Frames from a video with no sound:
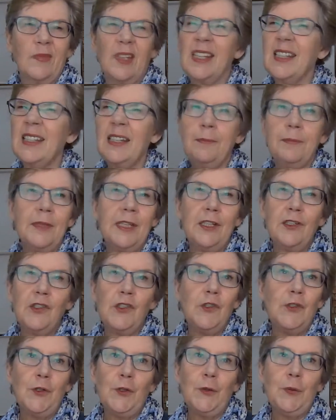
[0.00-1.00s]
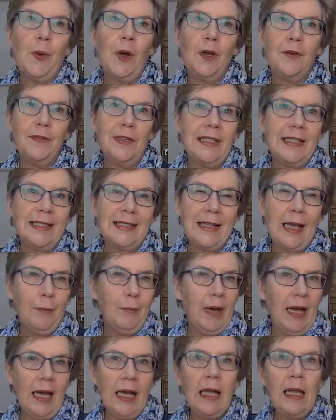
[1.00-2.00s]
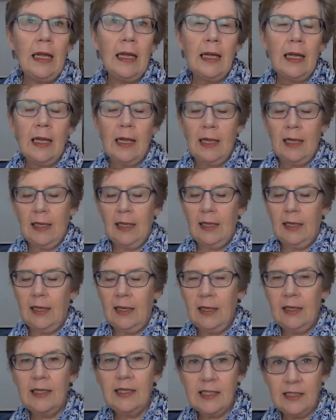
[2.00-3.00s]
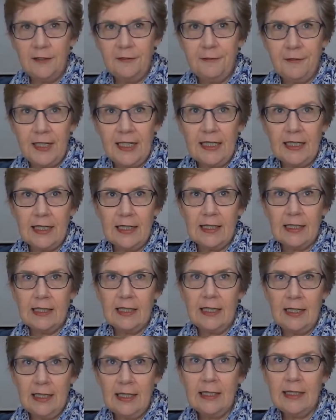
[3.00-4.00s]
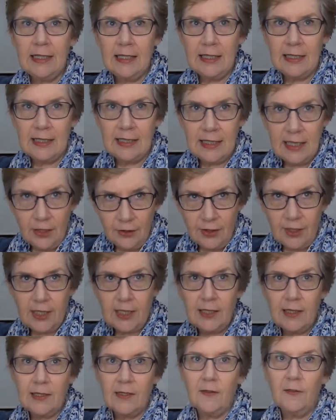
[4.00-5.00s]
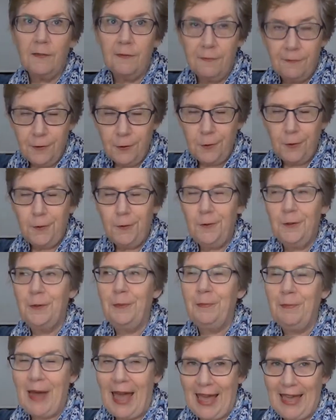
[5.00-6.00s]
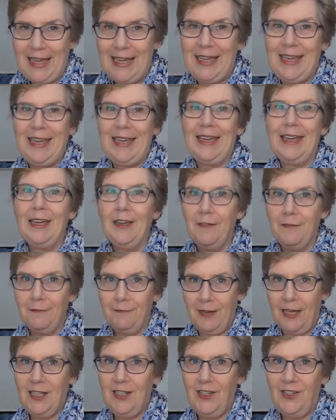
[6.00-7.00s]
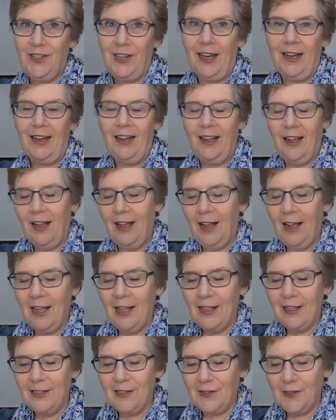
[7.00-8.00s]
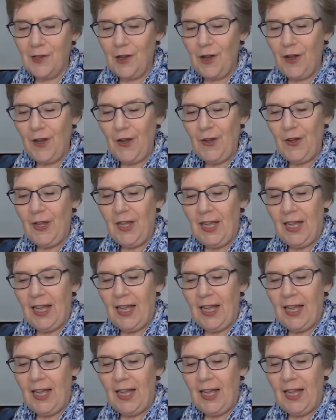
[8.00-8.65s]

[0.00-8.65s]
something to do over summer. It is to feed us. It is a serious food making venture. So,